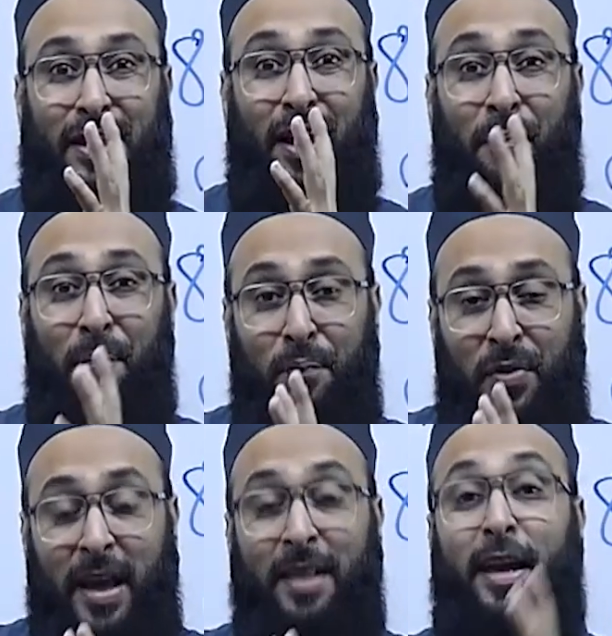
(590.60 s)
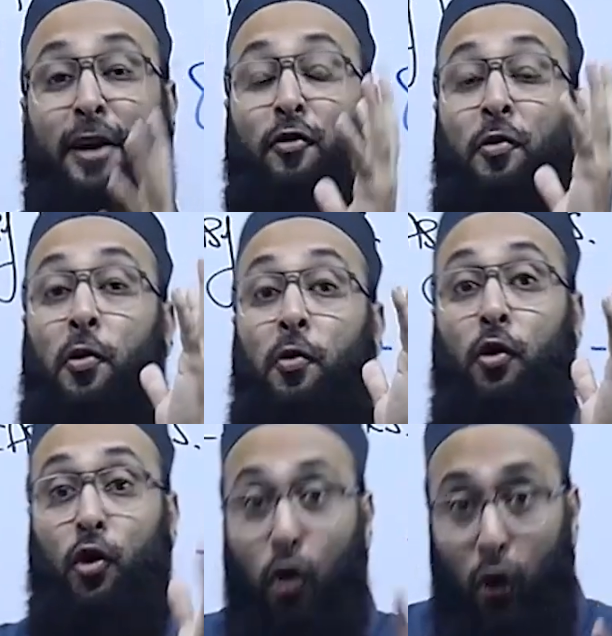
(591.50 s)
the thing that you know
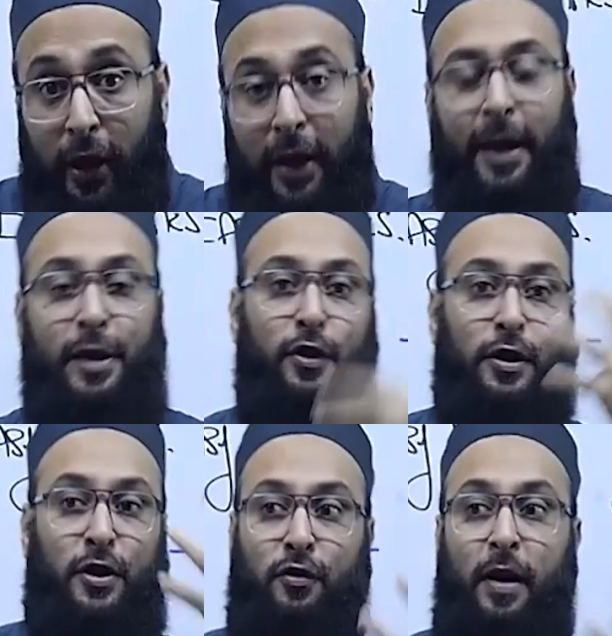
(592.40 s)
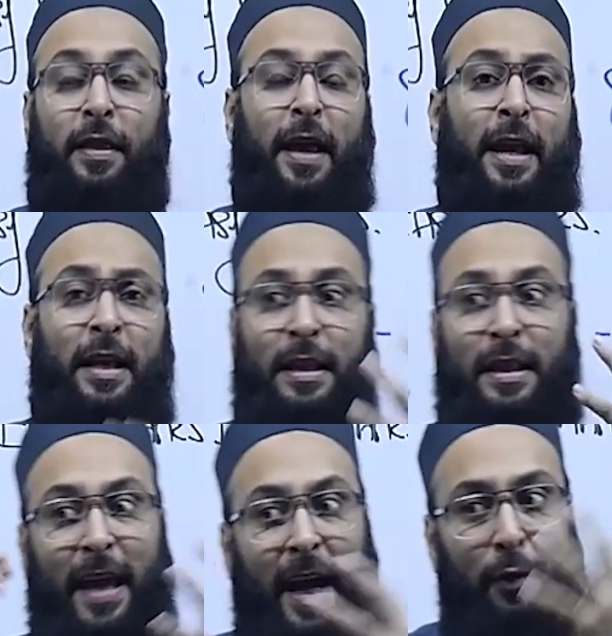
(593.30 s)
good is your strength, and
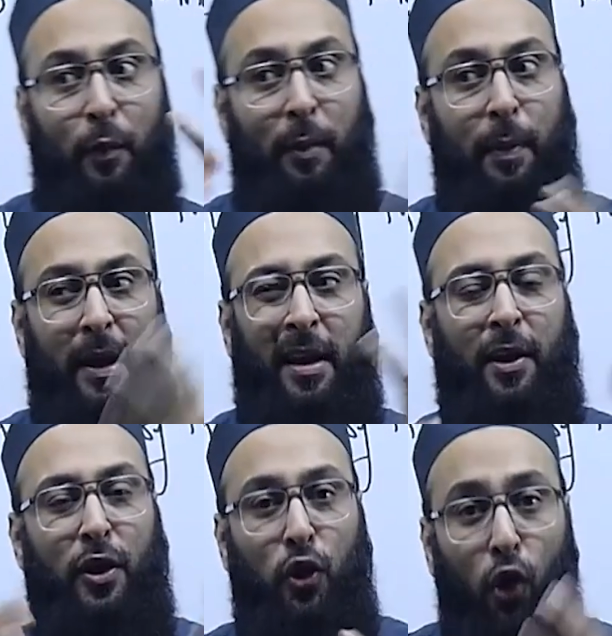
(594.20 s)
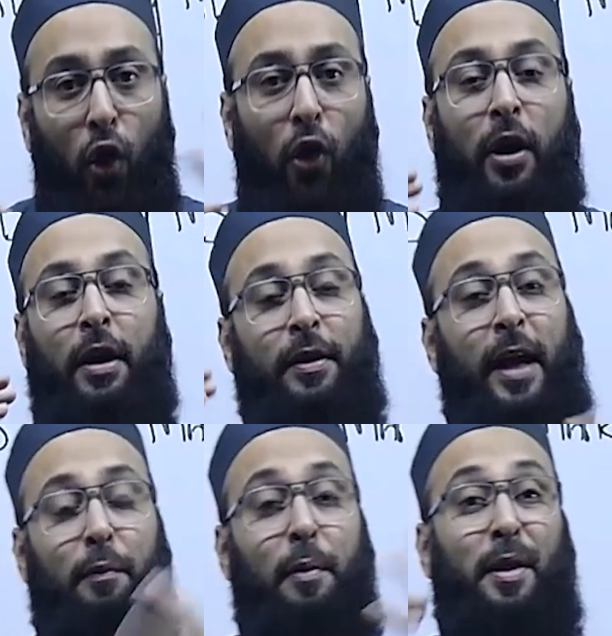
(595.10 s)
that will be
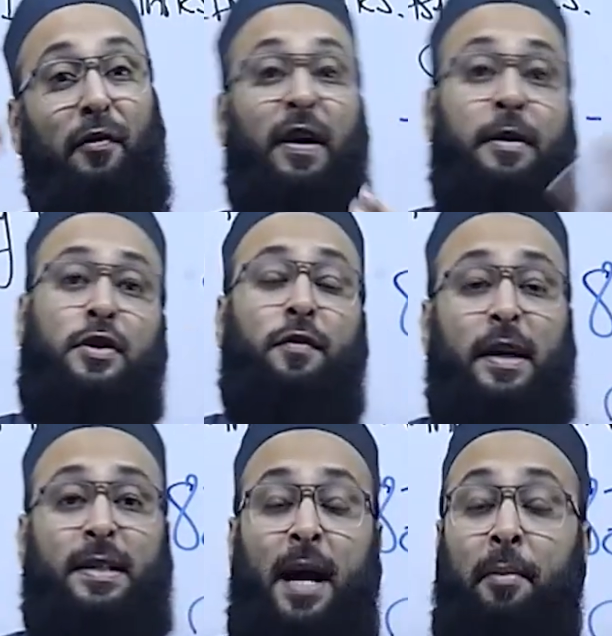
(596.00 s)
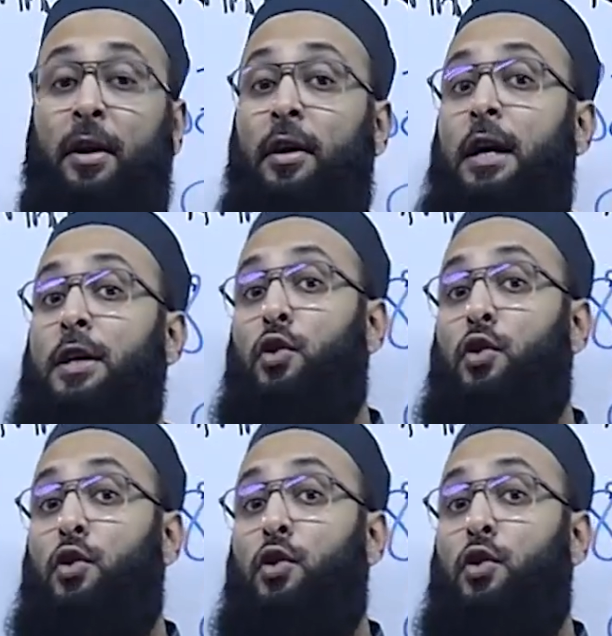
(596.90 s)
the weakness of the examiner.